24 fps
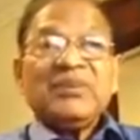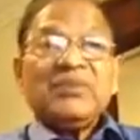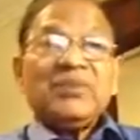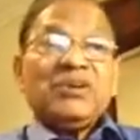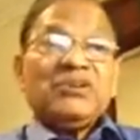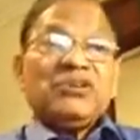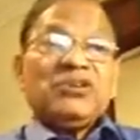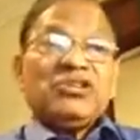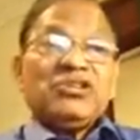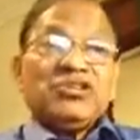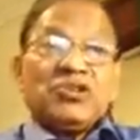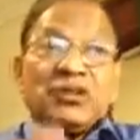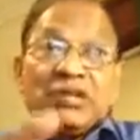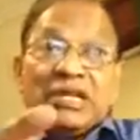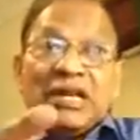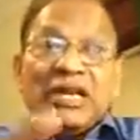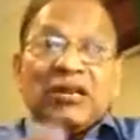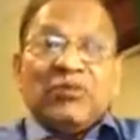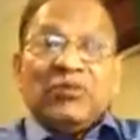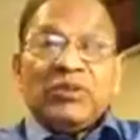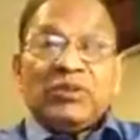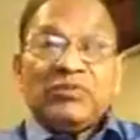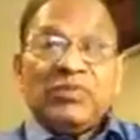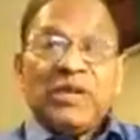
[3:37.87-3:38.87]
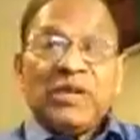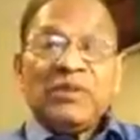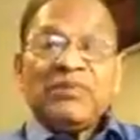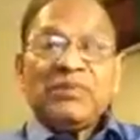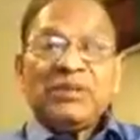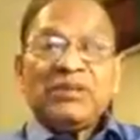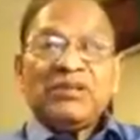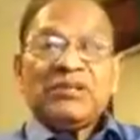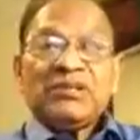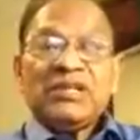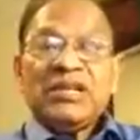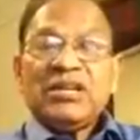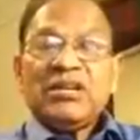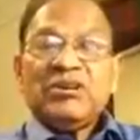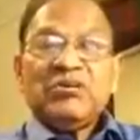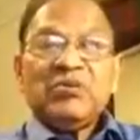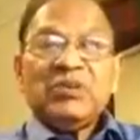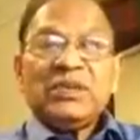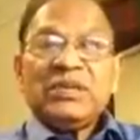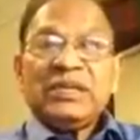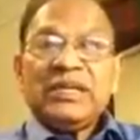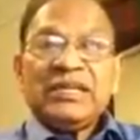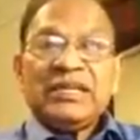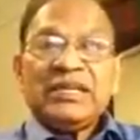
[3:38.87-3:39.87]
Because you're dealing with people, you're
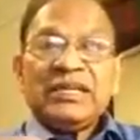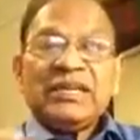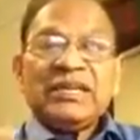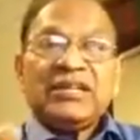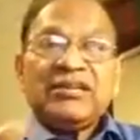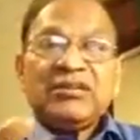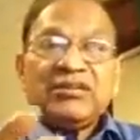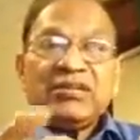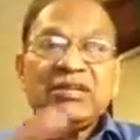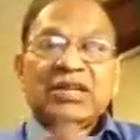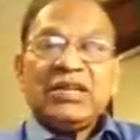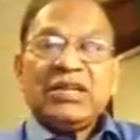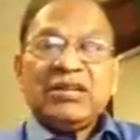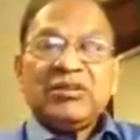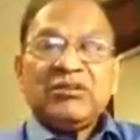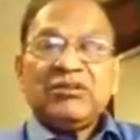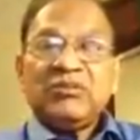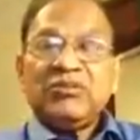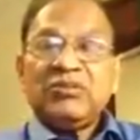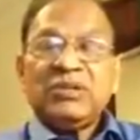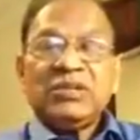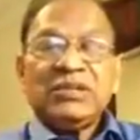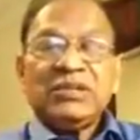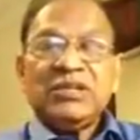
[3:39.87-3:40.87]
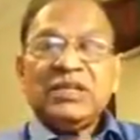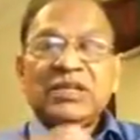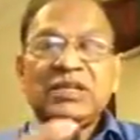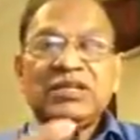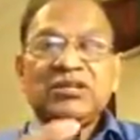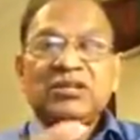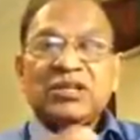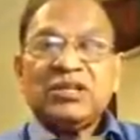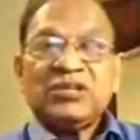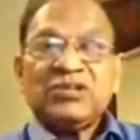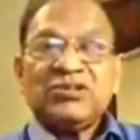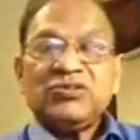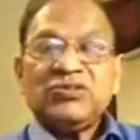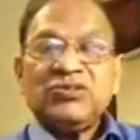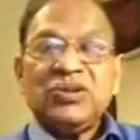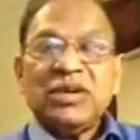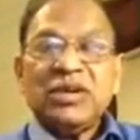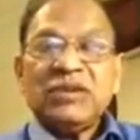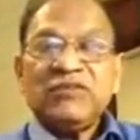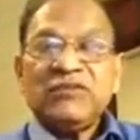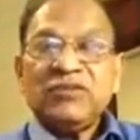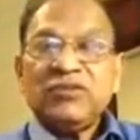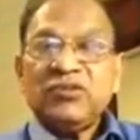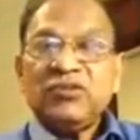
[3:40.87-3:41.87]
dealing with the internet, you're dealing with things that you
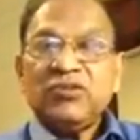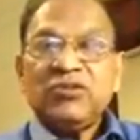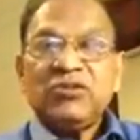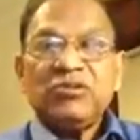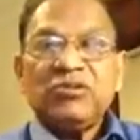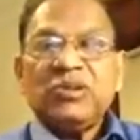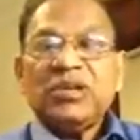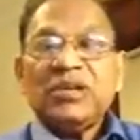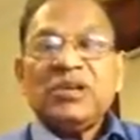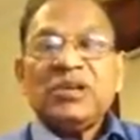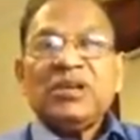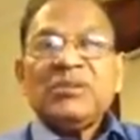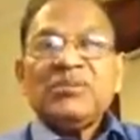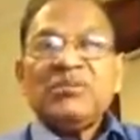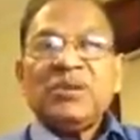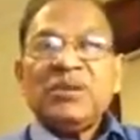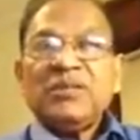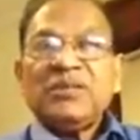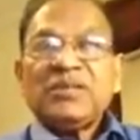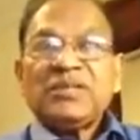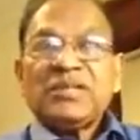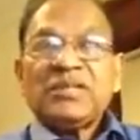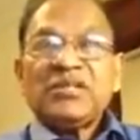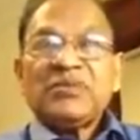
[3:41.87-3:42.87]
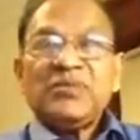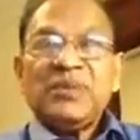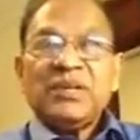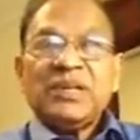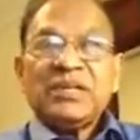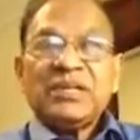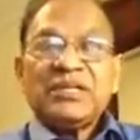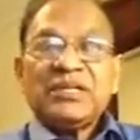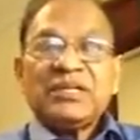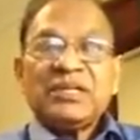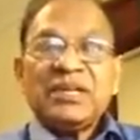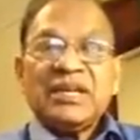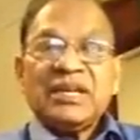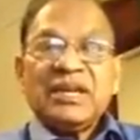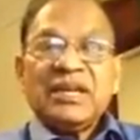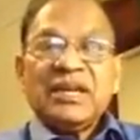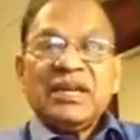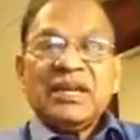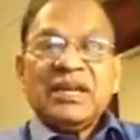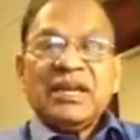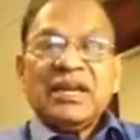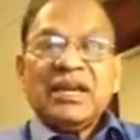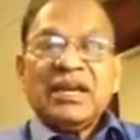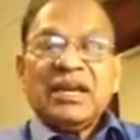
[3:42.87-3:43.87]
have no previous experience.
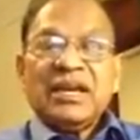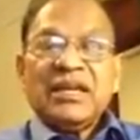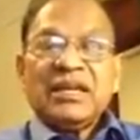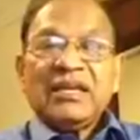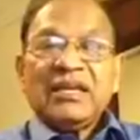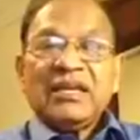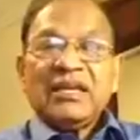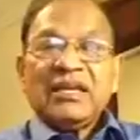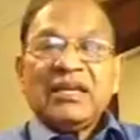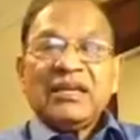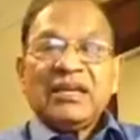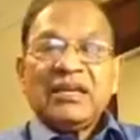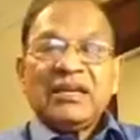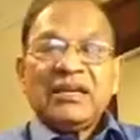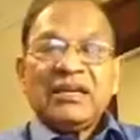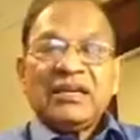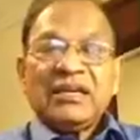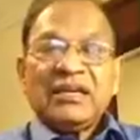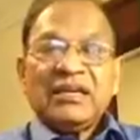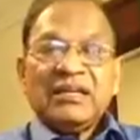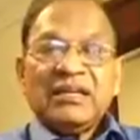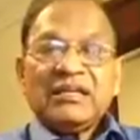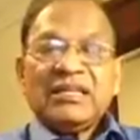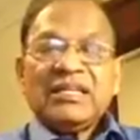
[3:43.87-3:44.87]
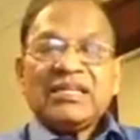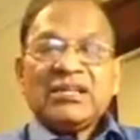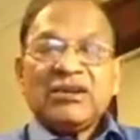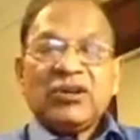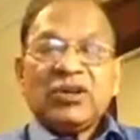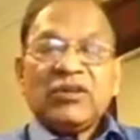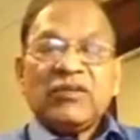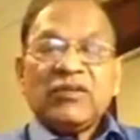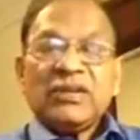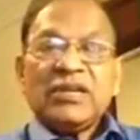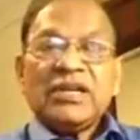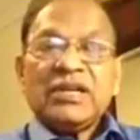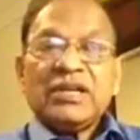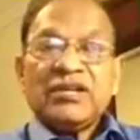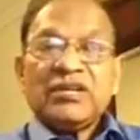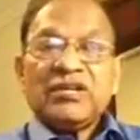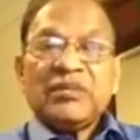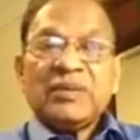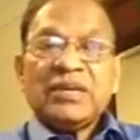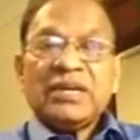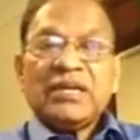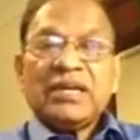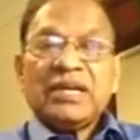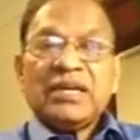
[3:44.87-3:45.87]
And there's a lot of learning
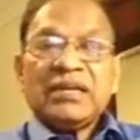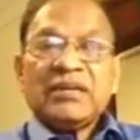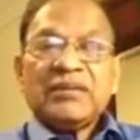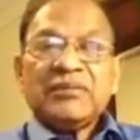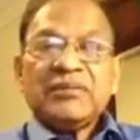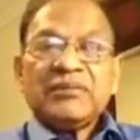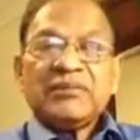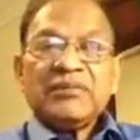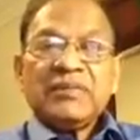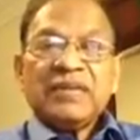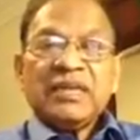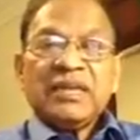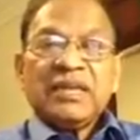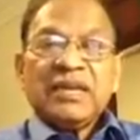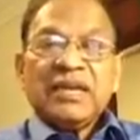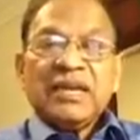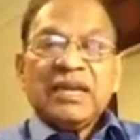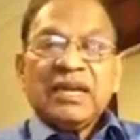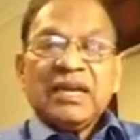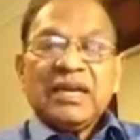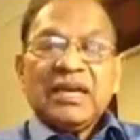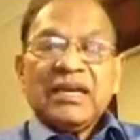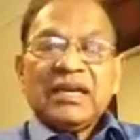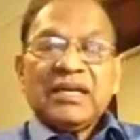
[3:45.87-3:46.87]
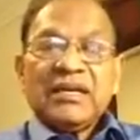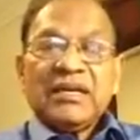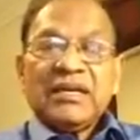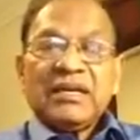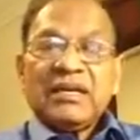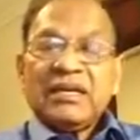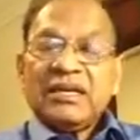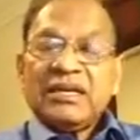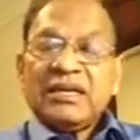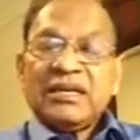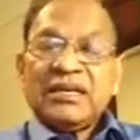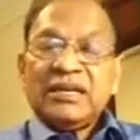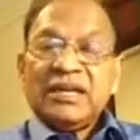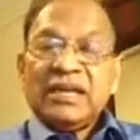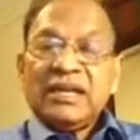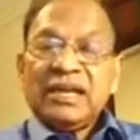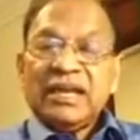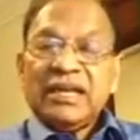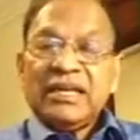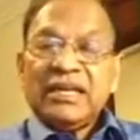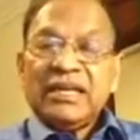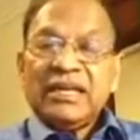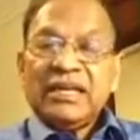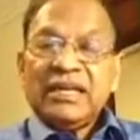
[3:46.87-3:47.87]
to be done. And
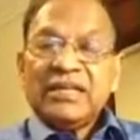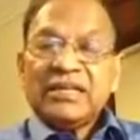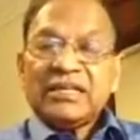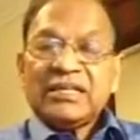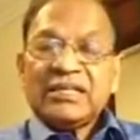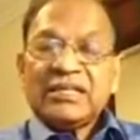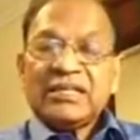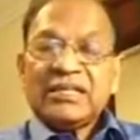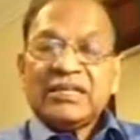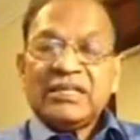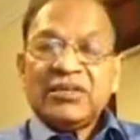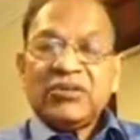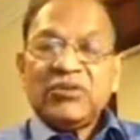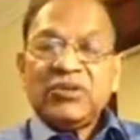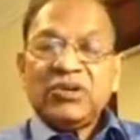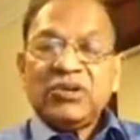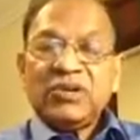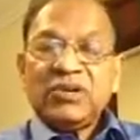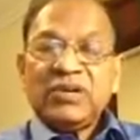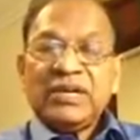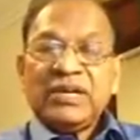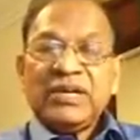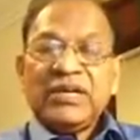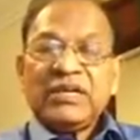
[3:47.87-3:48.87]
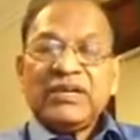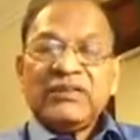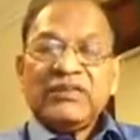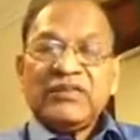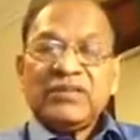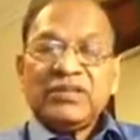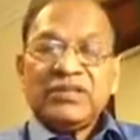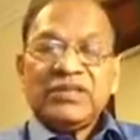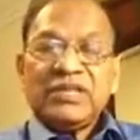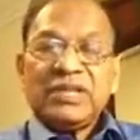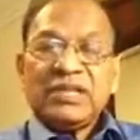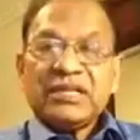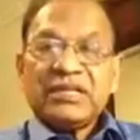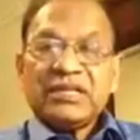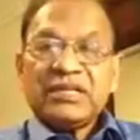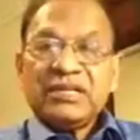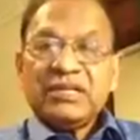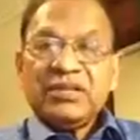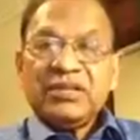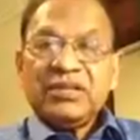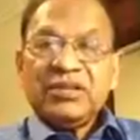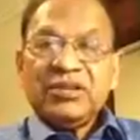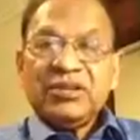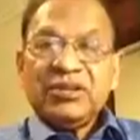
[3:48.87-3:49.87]
like anything else, you want to get a different
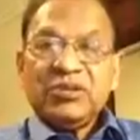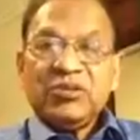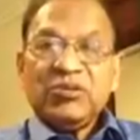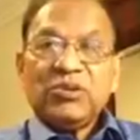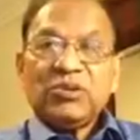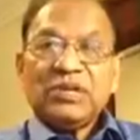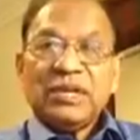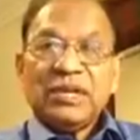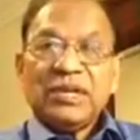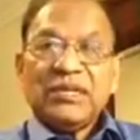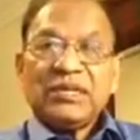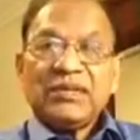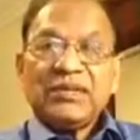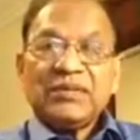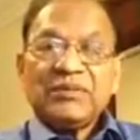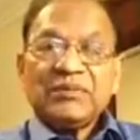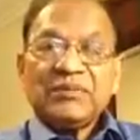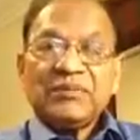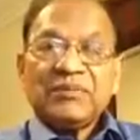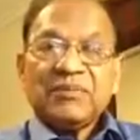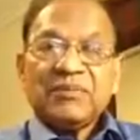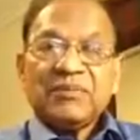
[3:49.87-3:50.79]
result, you want to learn.